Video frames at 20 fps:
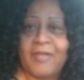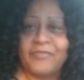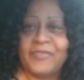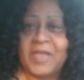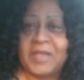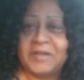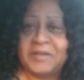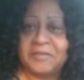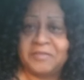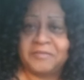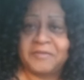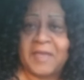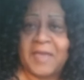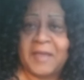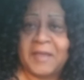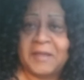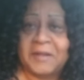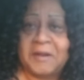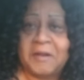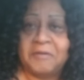They just
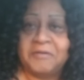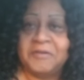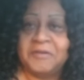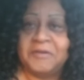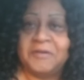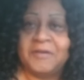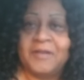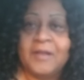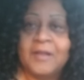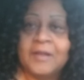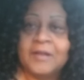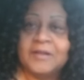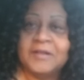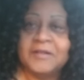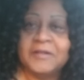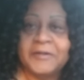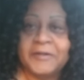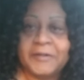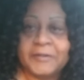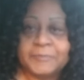take it out. You know.
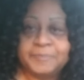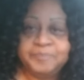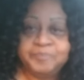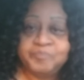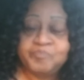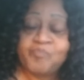look.